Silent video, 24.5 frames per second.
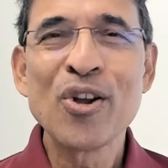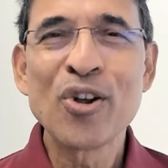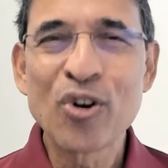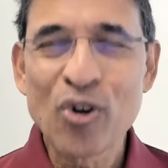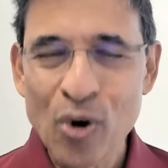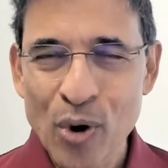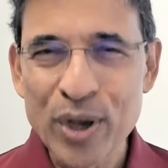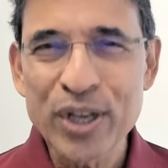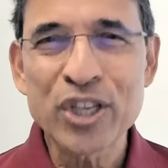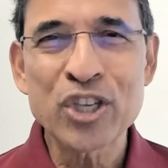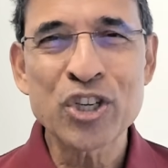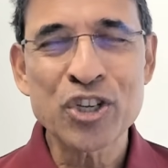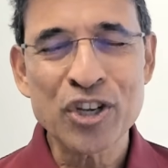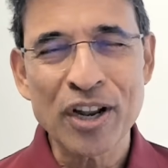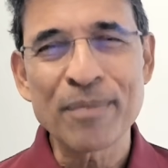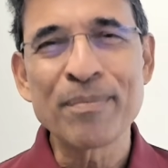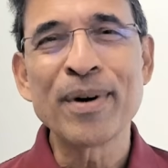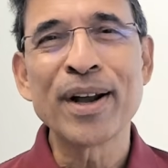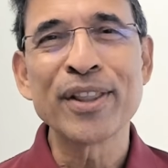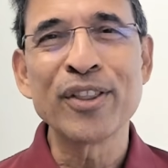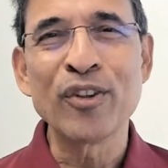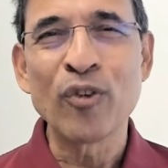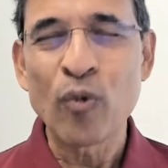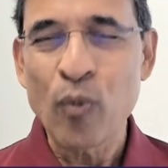Rohit
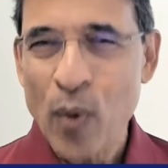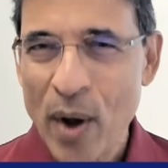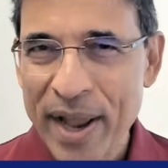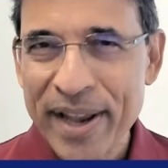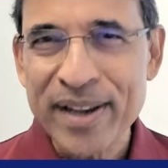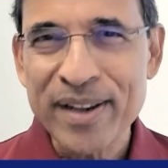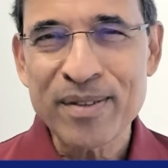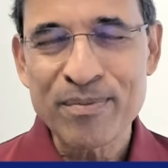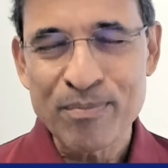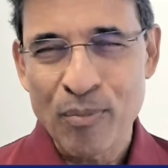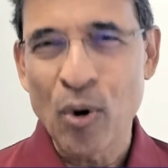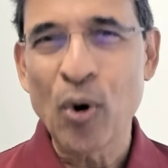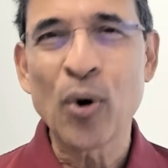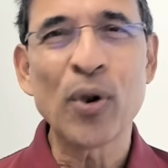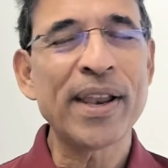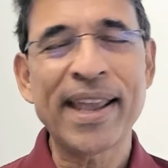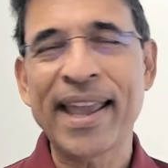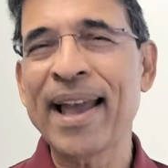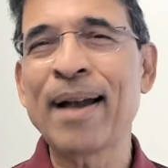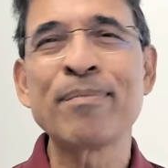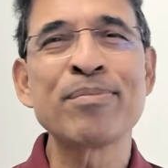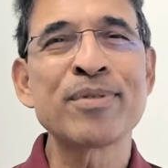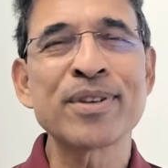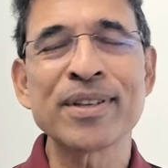Sharma, the white ball
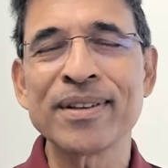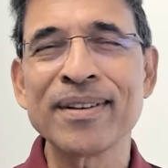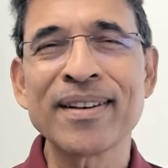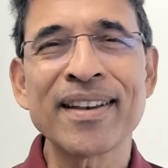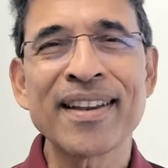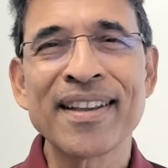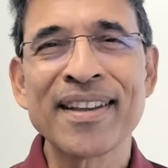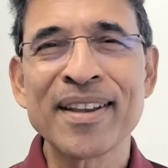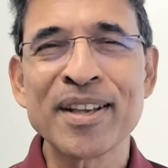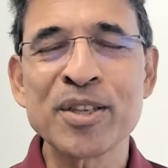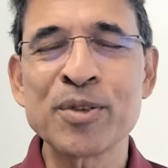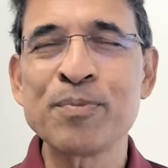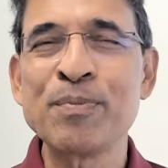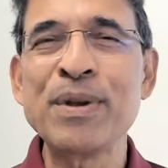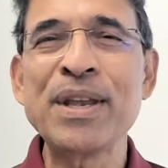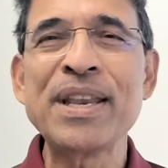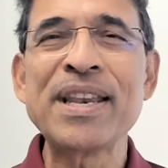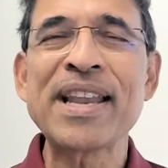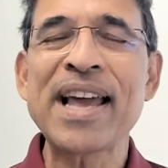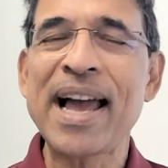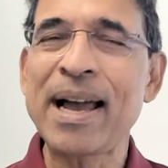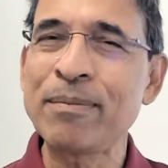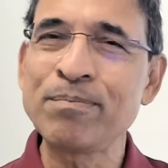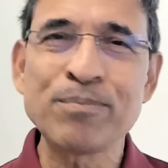captain, has
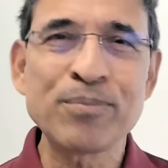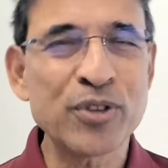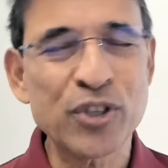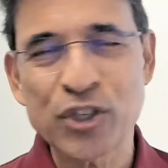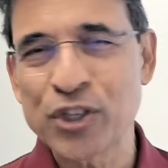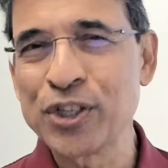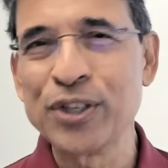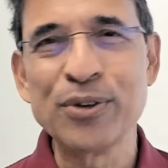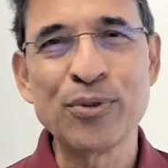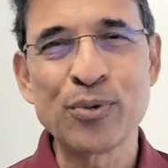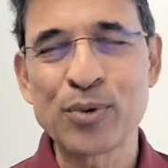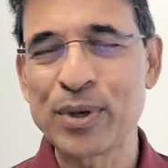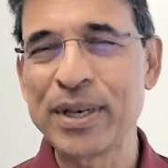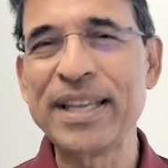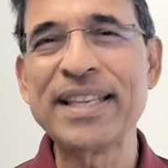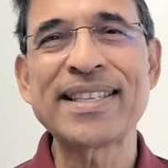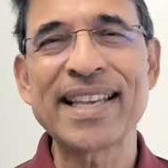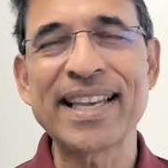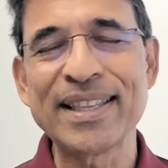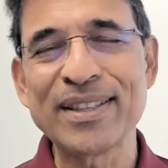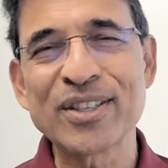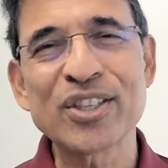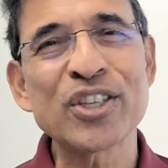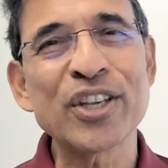been absolutely
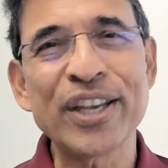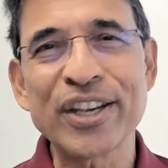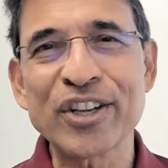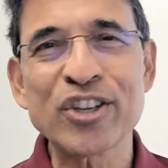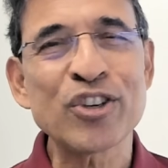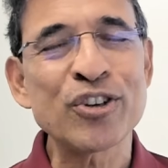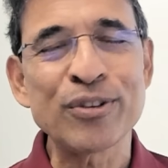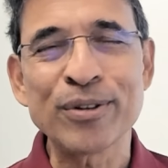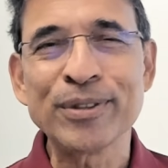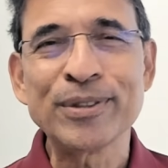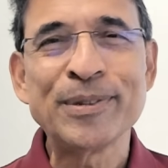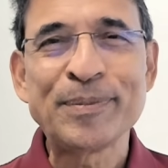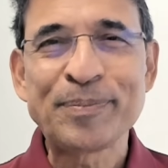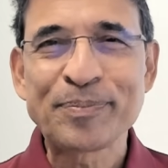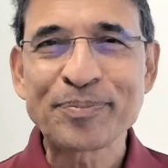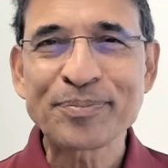sensational.